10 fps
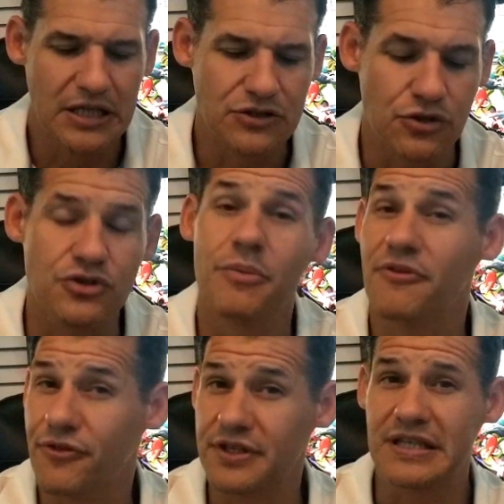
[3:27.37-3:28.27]
so some of the
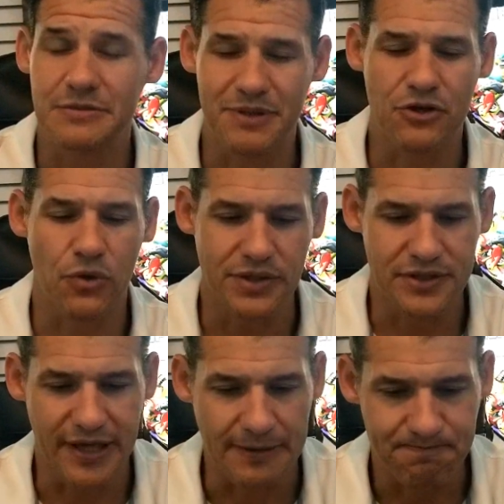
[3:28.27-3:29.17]
funding has been going to
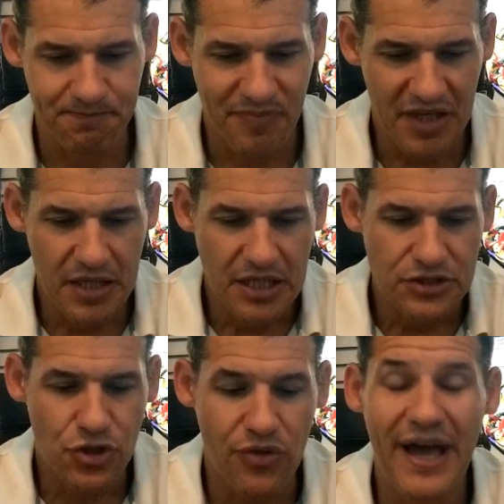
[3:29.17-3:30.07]
that.
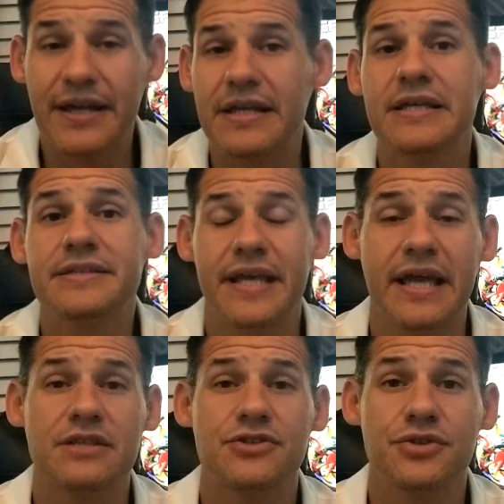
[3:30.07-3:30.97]
So that is
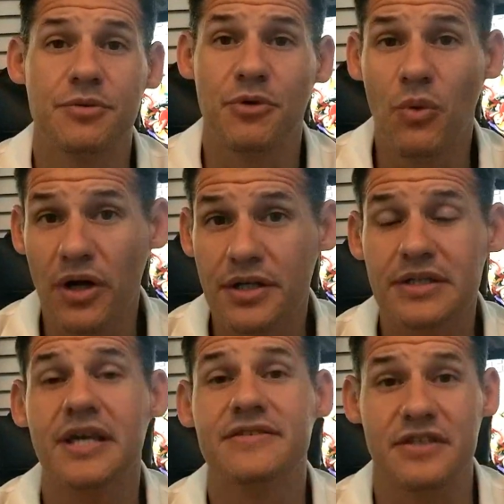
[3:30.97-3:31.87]
answer number 1.
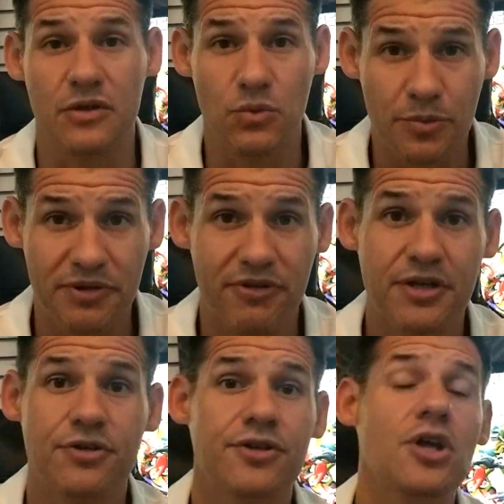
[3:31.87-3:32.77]
Yes, it will be
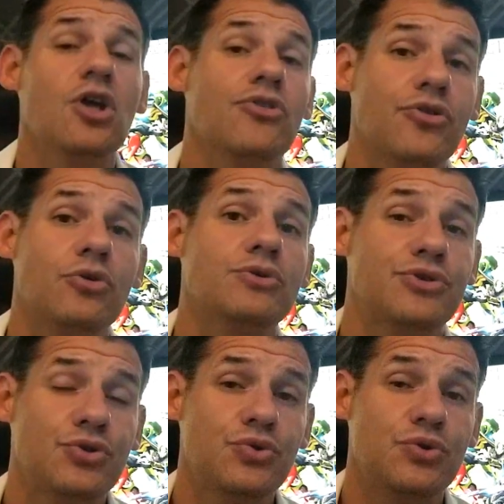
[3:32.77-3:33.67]
rendered. Those
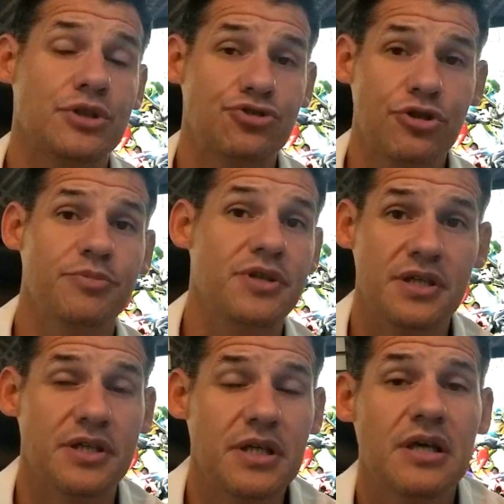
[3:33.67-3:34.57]
who
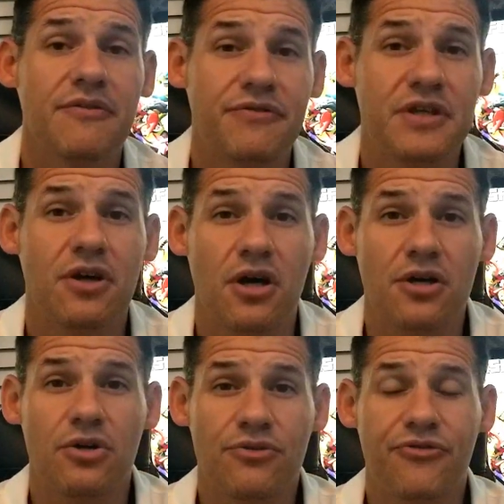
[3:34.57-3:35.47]
contributed via our
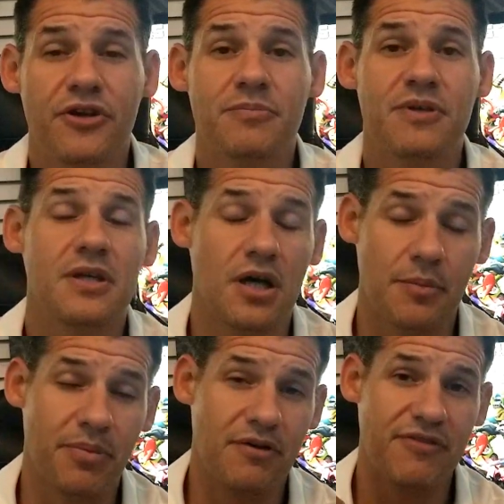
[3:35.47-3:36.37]
GoFundMe
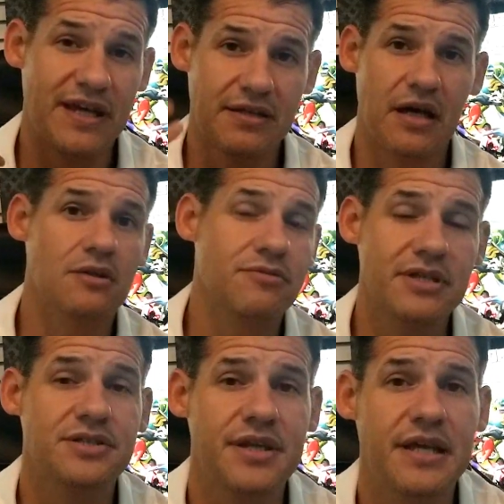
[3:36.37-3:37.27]
above that dollar range
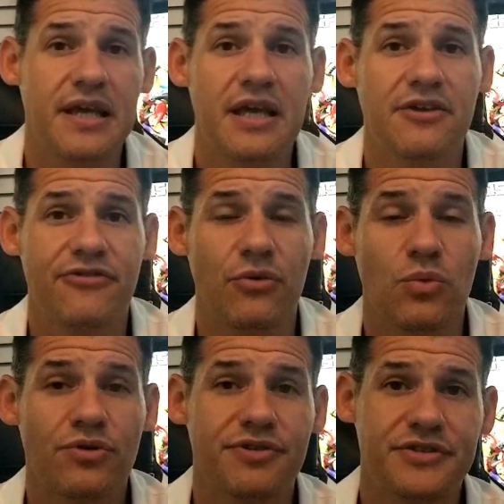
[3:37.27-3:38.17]
that I gave
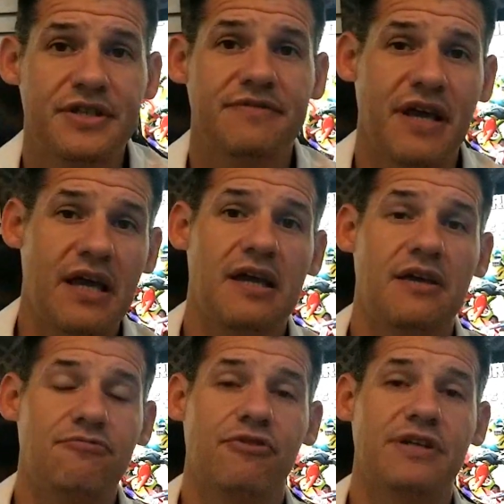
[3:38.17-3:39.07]
will receive a
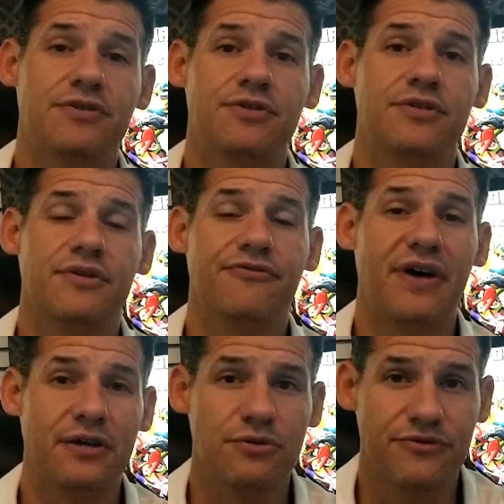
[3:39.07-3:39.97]
rendered
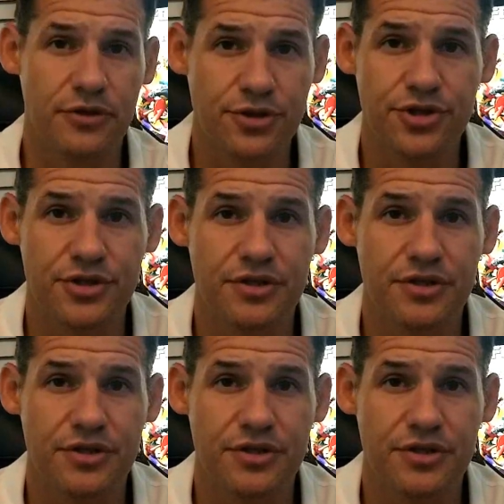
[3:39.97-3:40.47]
final version